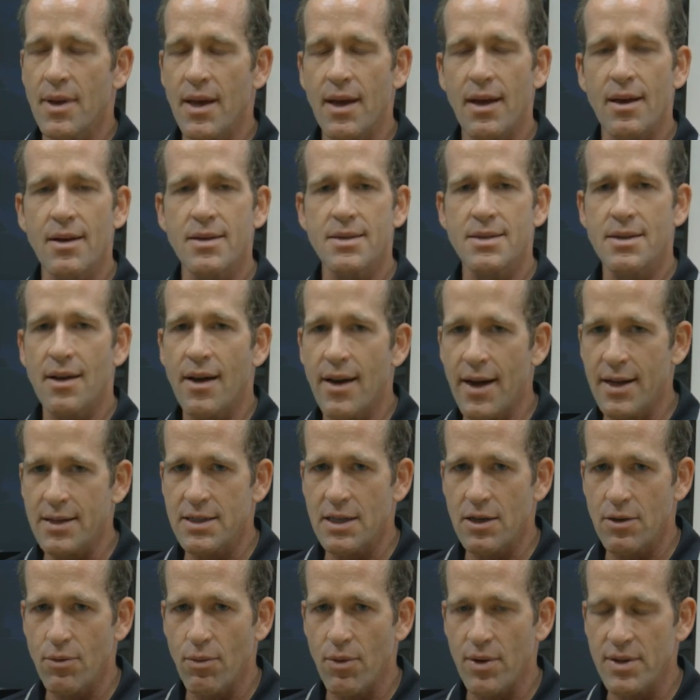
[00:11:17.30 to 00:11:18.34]
as the
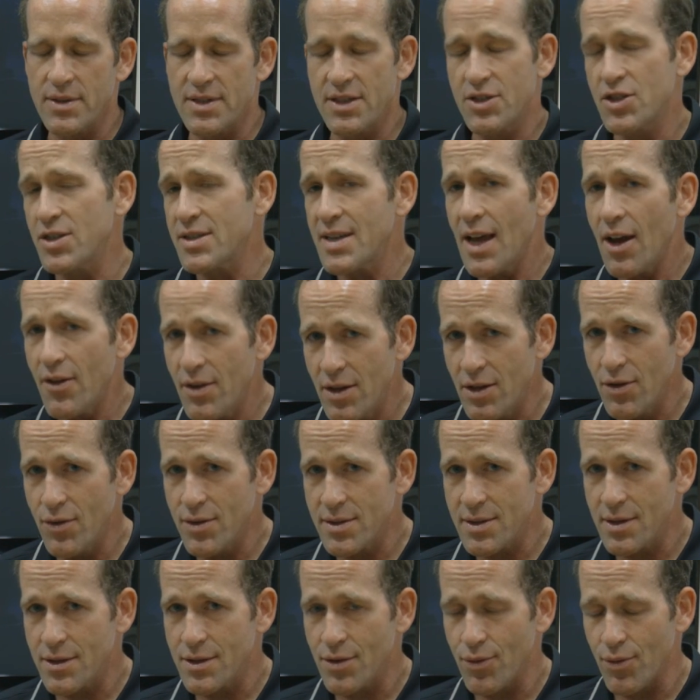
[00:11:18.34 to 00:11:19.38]
high-tech ones. It's just how you
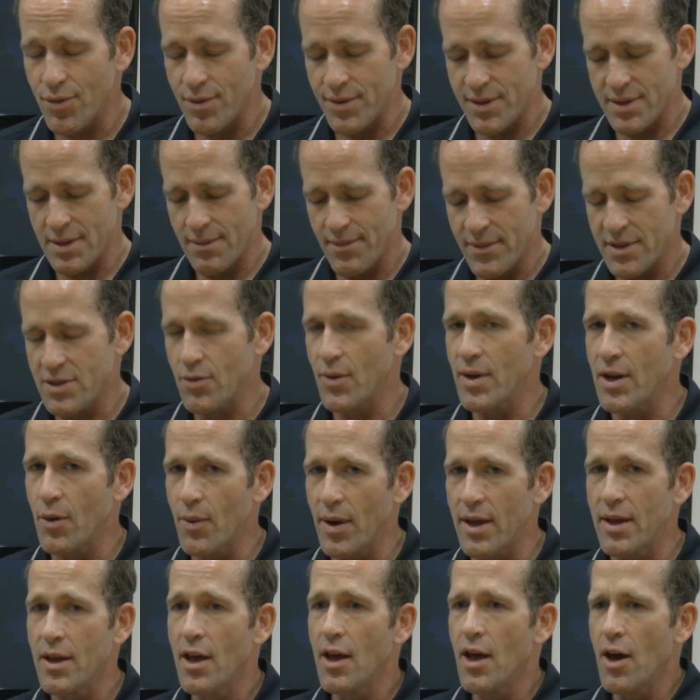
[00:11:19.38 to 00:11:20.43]
use the tools. So
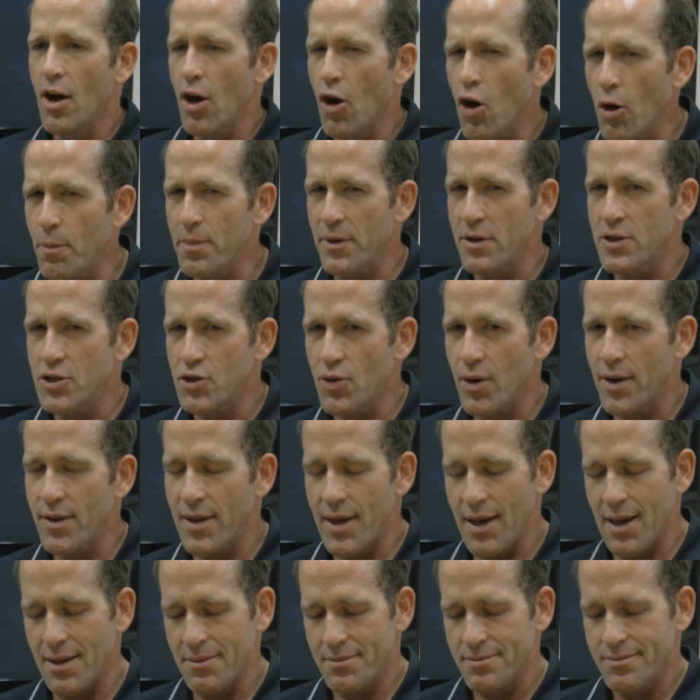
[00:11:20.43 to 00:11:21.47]
anyway, hope you enjoyed
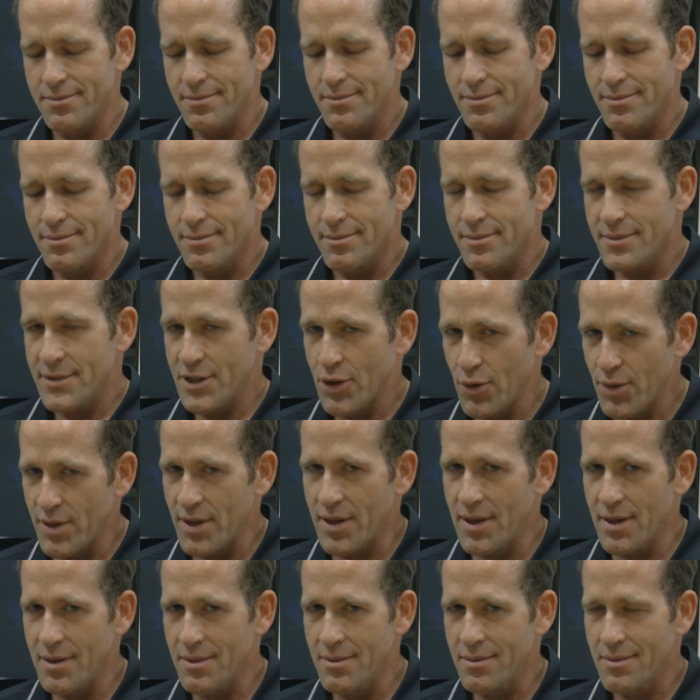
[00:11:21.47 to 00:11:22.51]
that. Tune
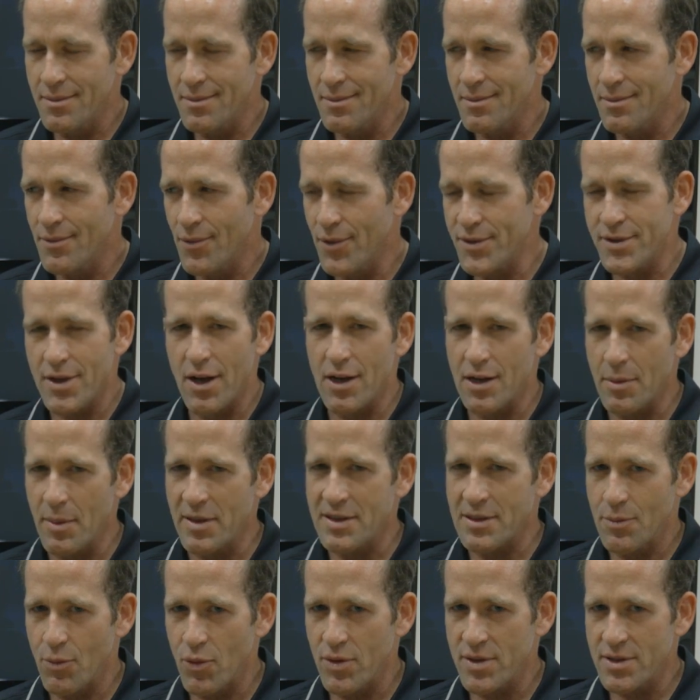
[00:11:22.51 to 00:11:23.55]
in. We'll talk
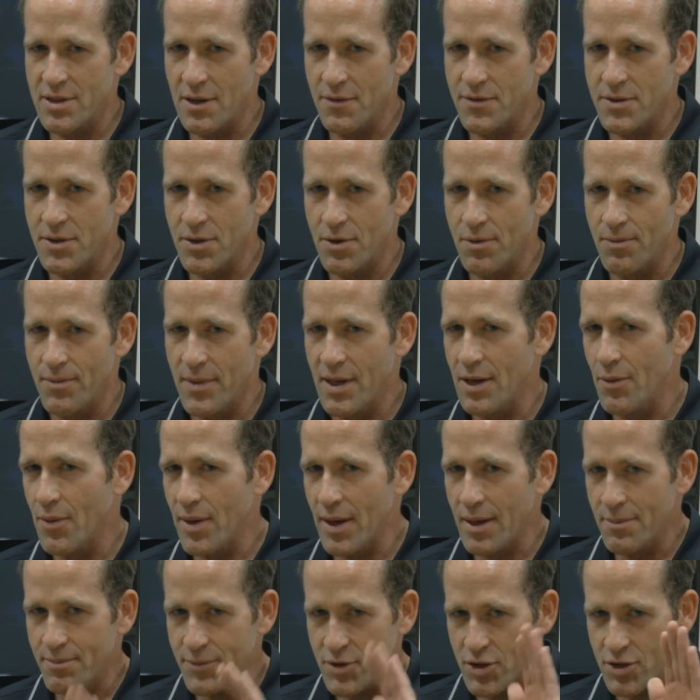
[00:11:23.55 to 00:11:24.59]
about some more stuff too.
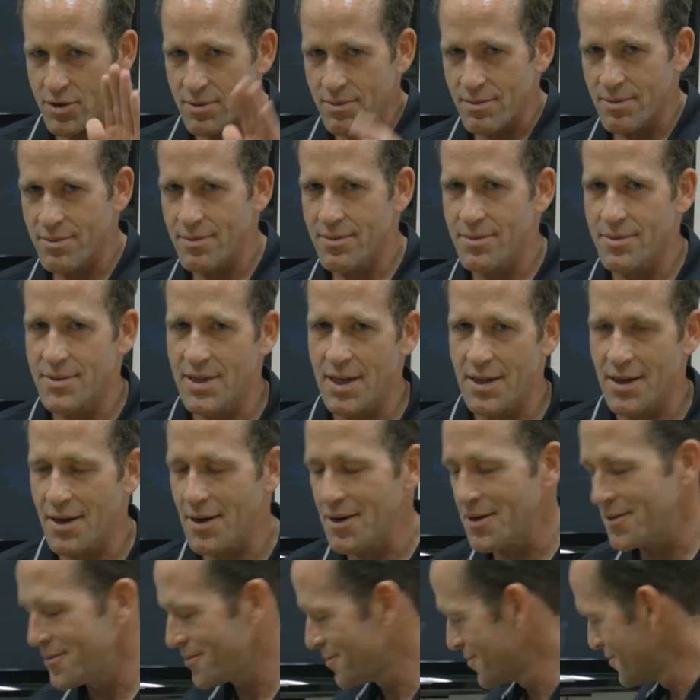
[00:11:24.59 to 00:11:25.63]
Anyway, take
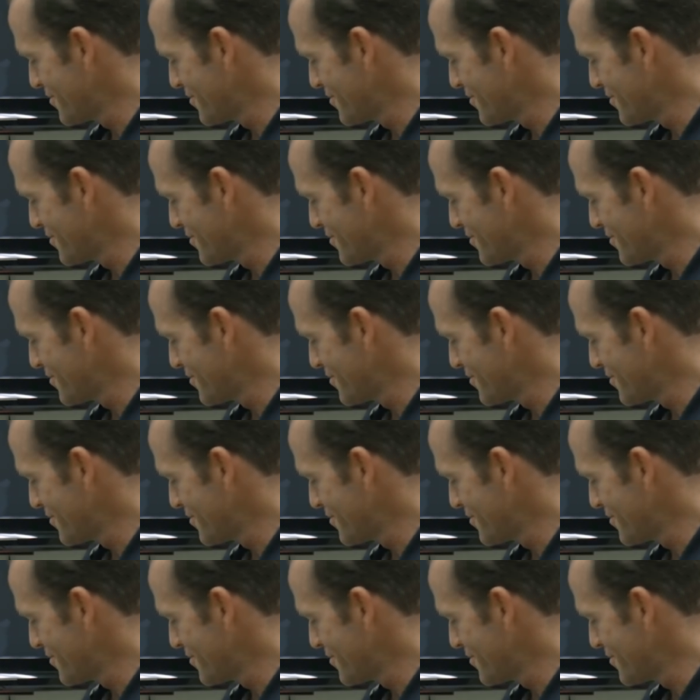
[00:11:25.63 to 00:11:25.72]
care.